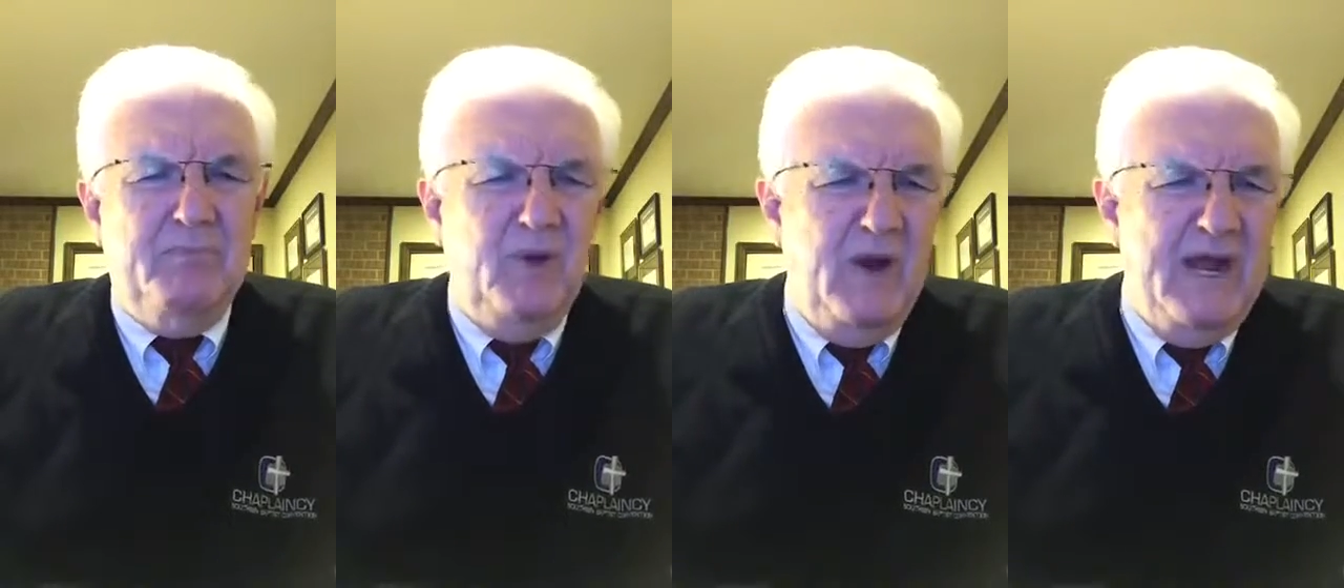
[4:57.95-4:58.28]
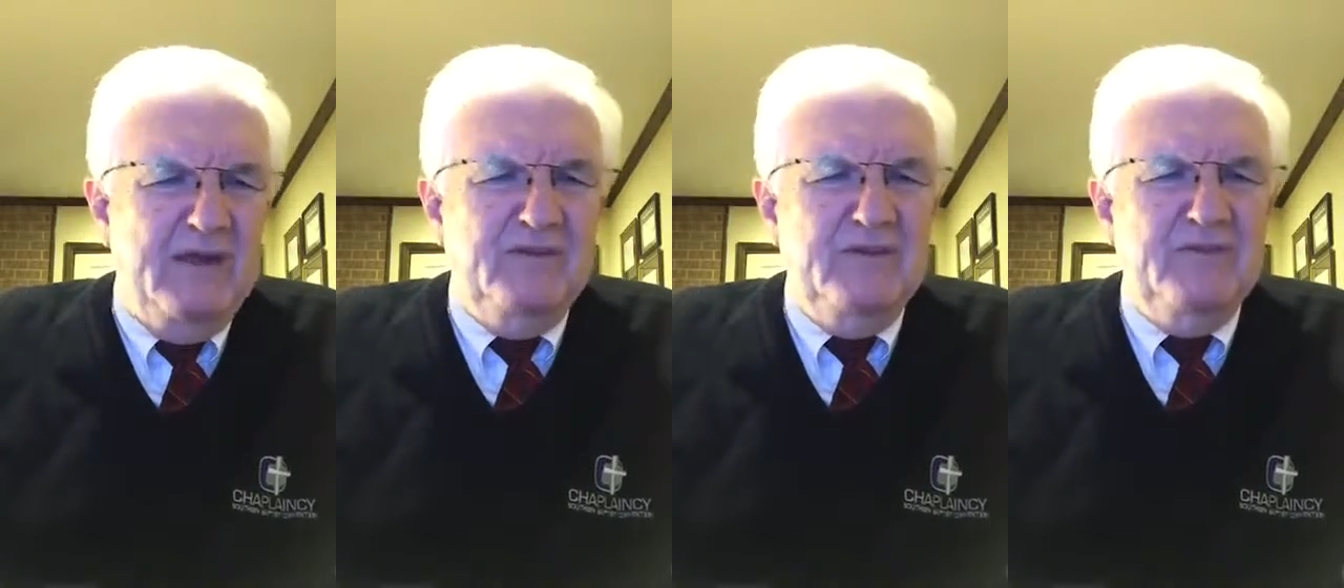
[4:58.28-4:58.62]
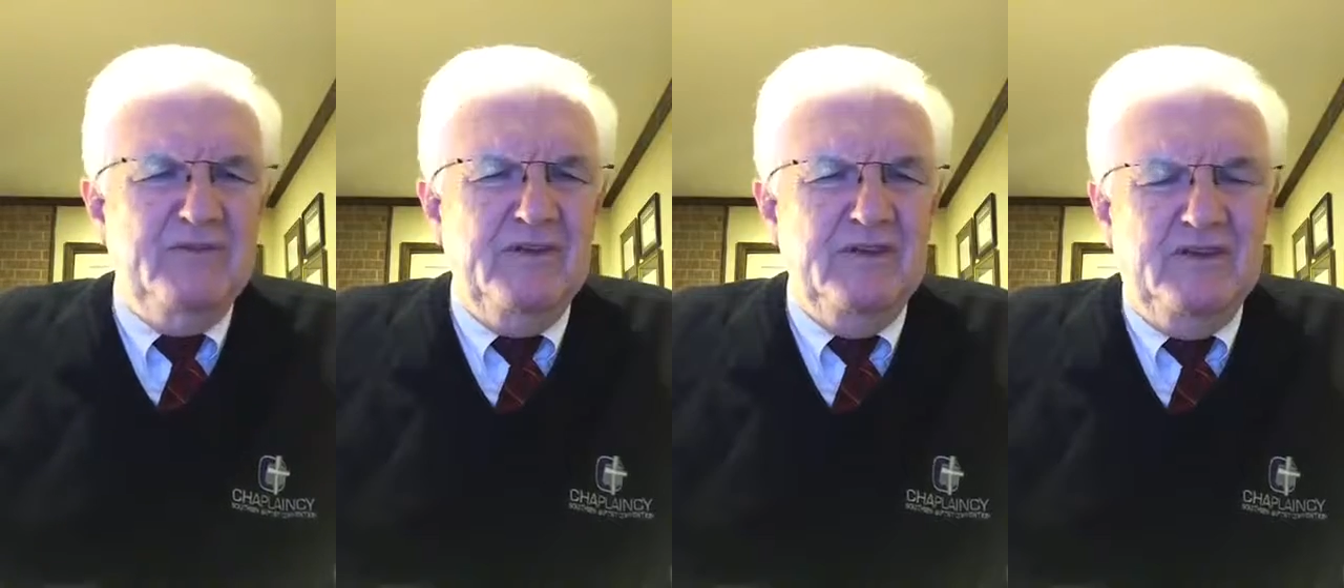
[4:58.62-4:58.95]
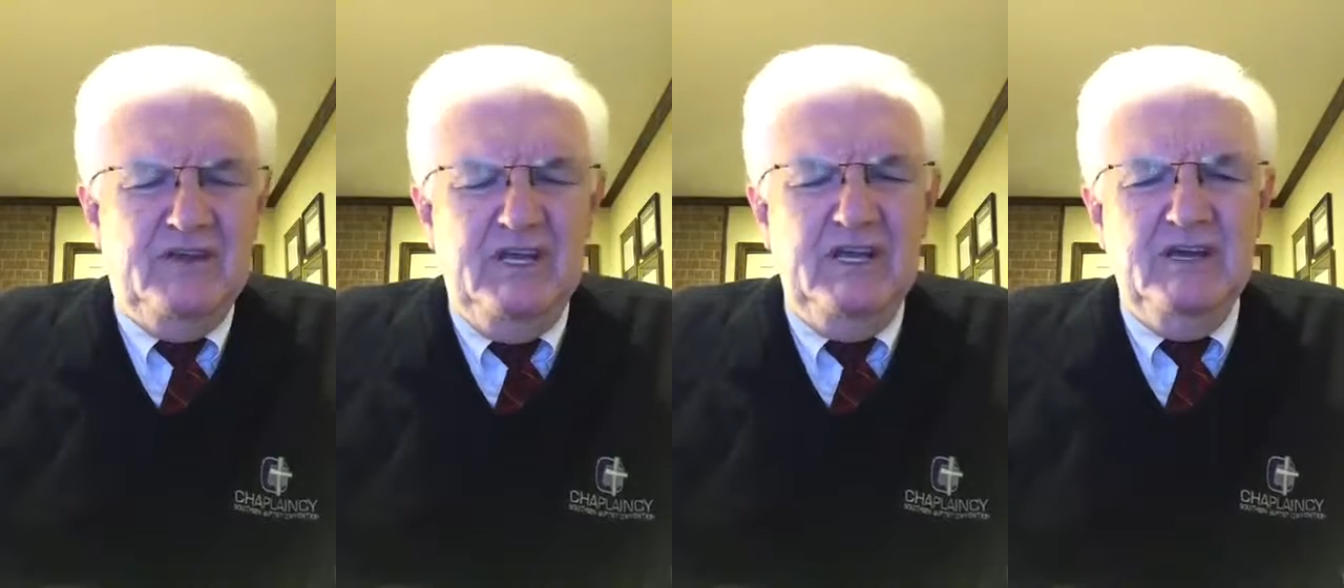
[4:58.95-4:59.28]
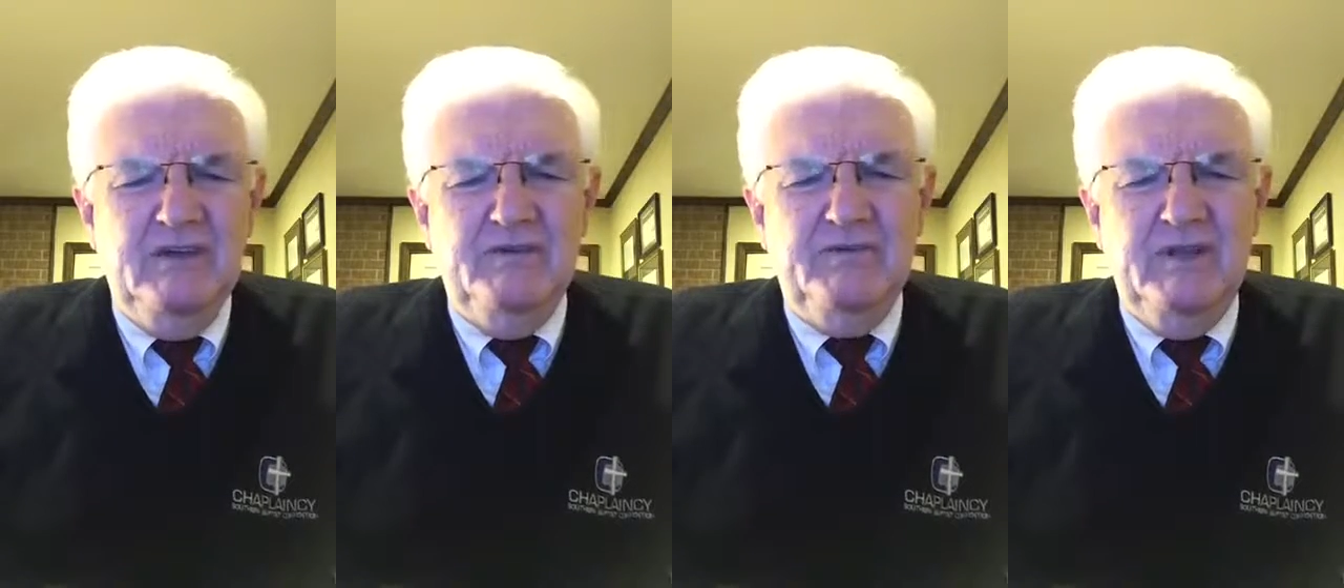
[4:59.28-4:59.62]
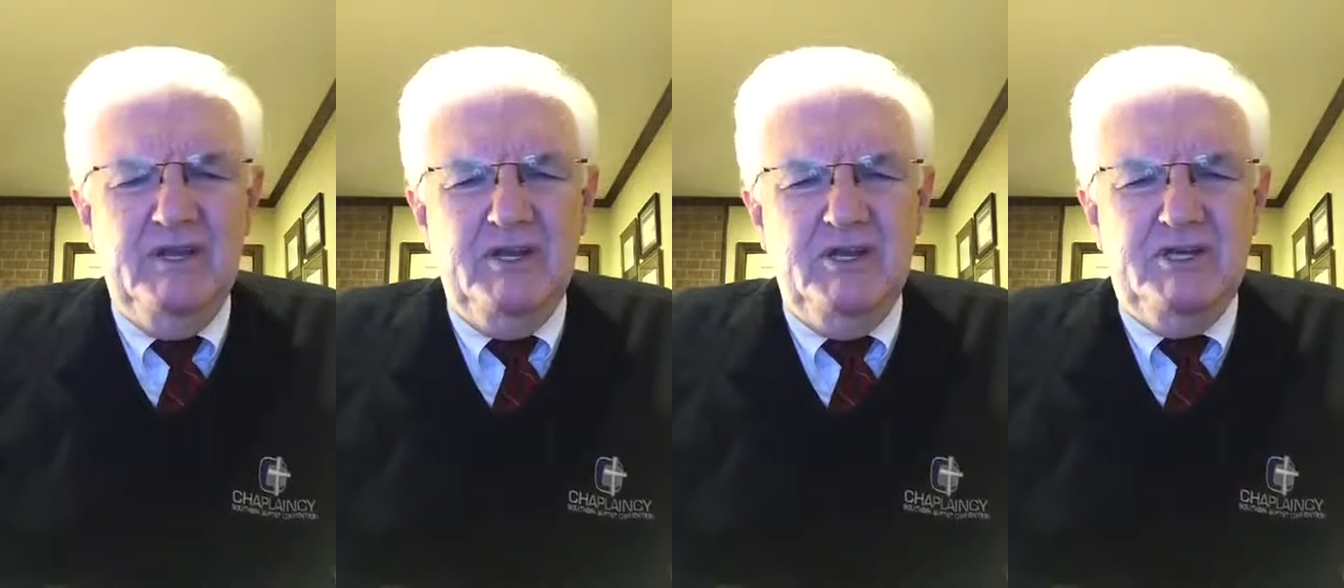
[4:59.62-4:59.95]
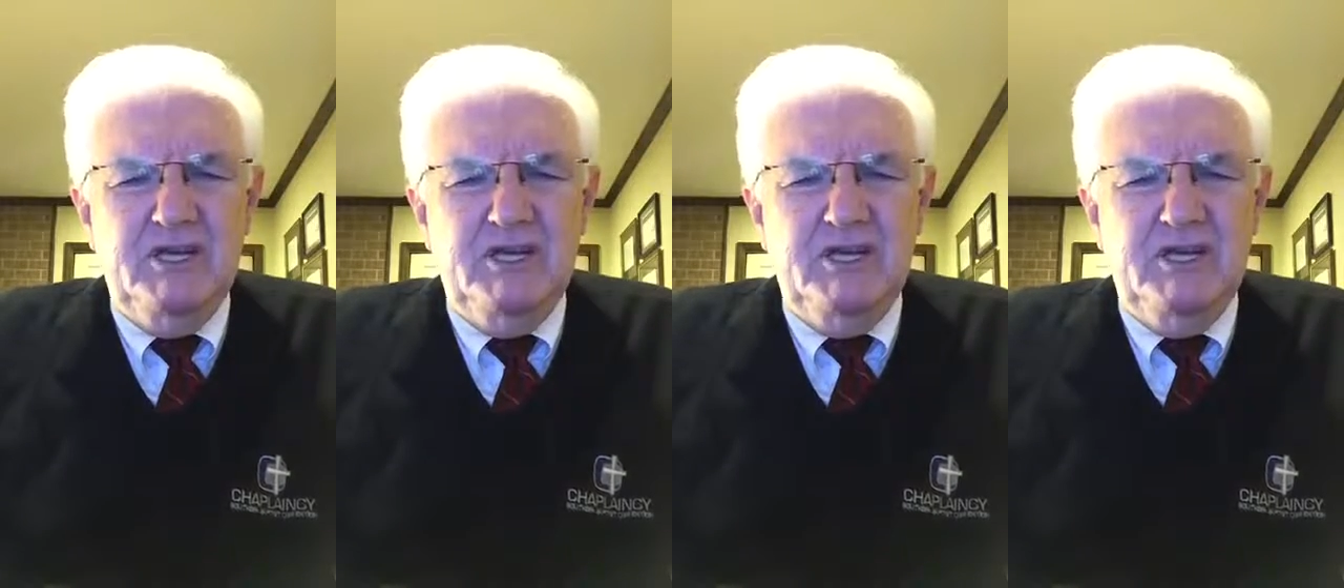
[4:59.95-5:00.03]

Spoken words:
presents and gifts and